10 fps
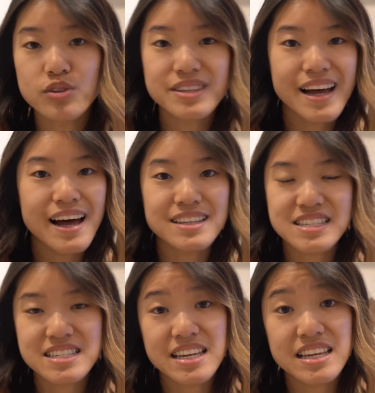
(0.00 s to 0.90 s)
will not
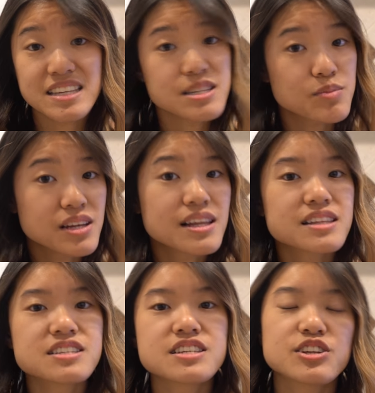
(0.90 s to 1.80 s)
see something
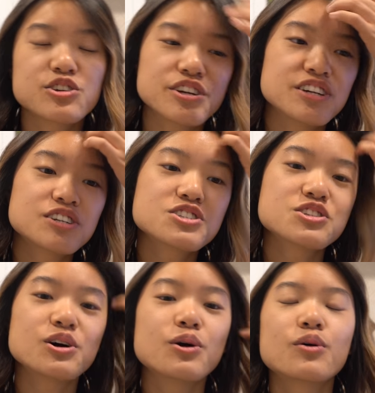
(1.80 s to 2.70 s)
like this in your ear.
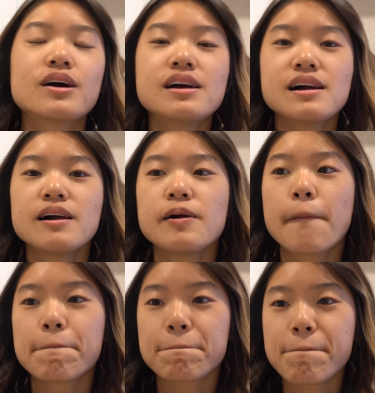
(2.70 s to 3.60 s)
So
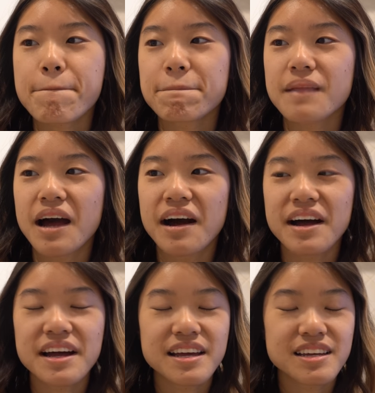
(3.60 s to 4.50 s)

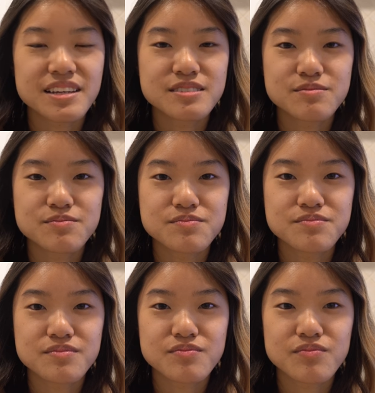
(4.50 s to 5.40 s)
I
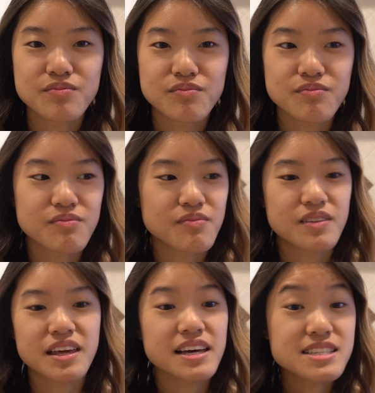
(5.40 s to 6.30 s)

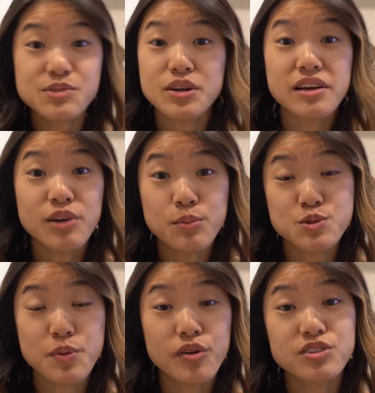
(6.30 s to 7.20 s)
guess whenever I'm
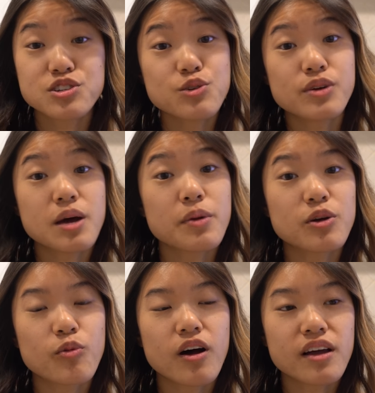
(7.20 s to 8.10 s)
spoken to, when I'm on
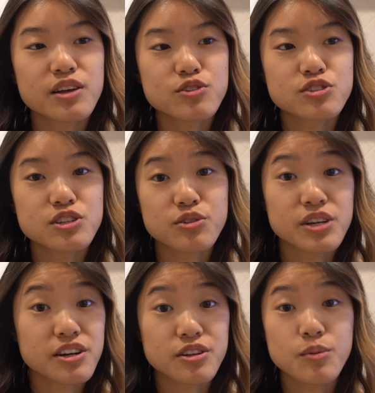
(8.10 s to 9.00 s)
a walk, I usually don't
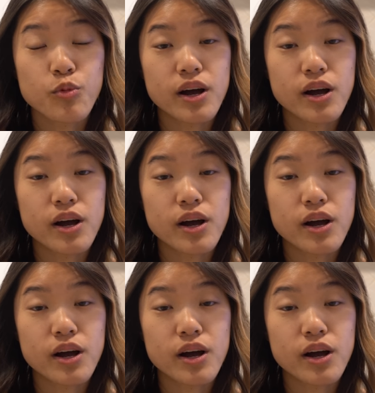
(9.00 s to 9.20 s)
hear them